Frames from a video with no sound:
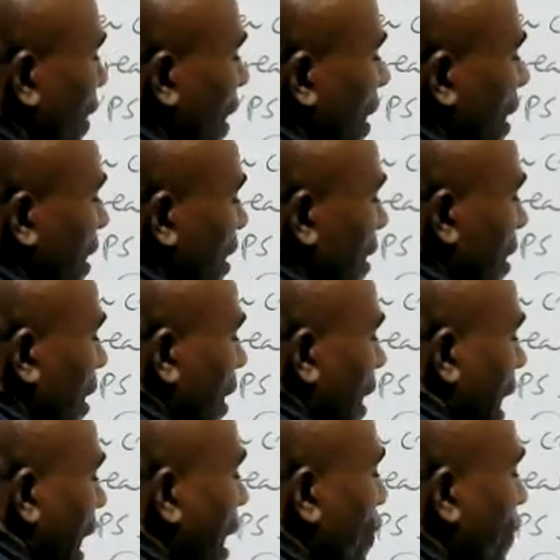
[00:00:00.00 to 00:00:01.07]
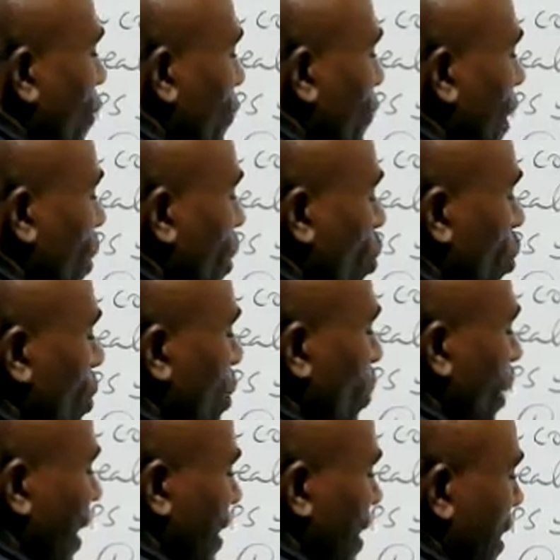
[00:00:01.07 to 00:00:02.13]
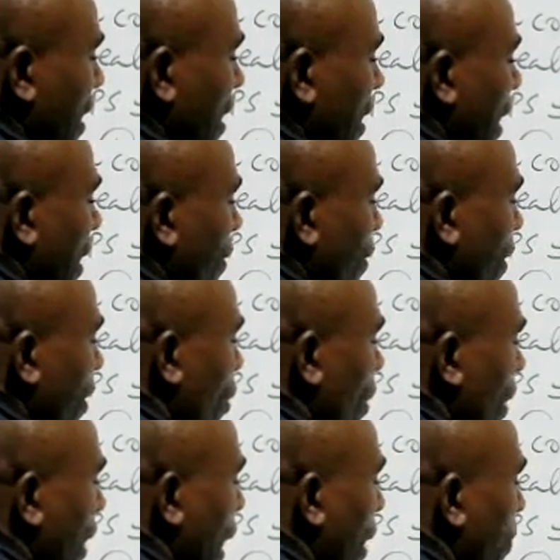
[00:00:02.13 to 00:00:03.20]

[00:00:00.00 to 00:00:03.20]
Then half of the goods were still in the inventory.